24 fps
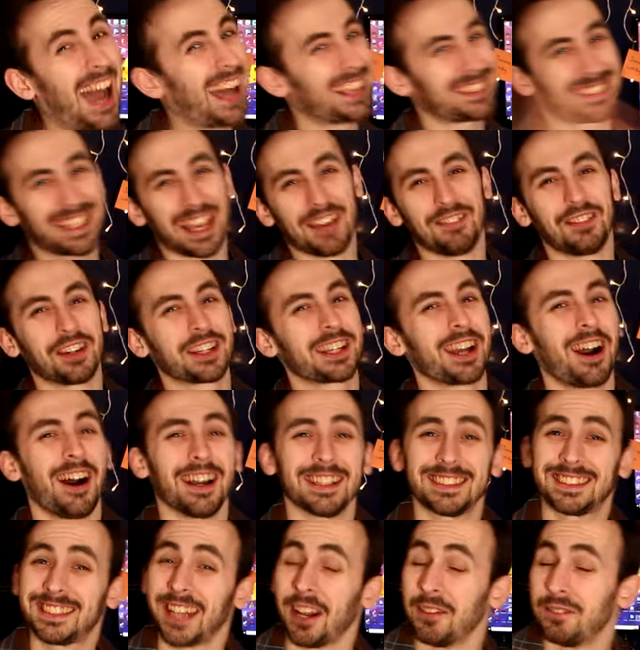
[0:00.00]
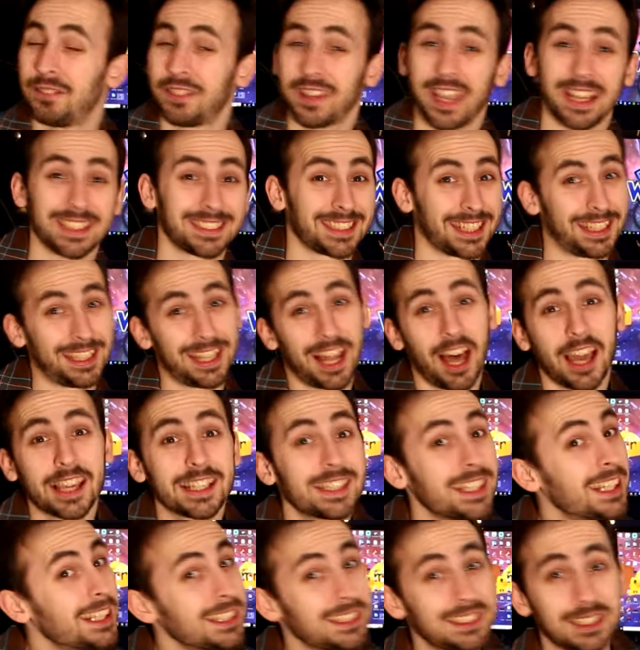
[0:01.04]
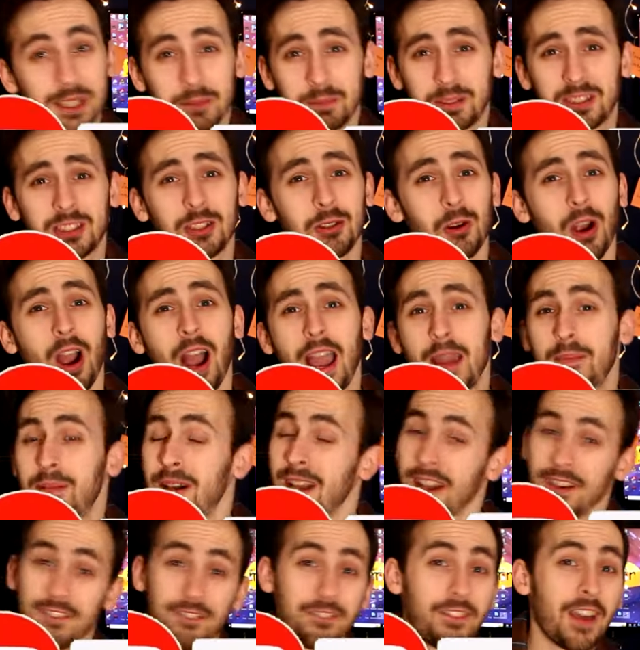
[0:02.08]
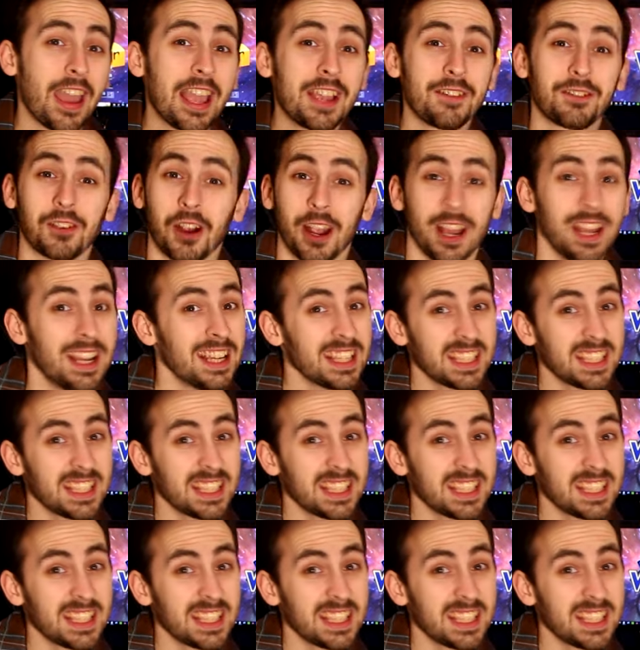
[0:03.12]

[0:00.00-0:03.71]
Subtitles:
As ever, guys, don't forget to like, subscribe, favourite,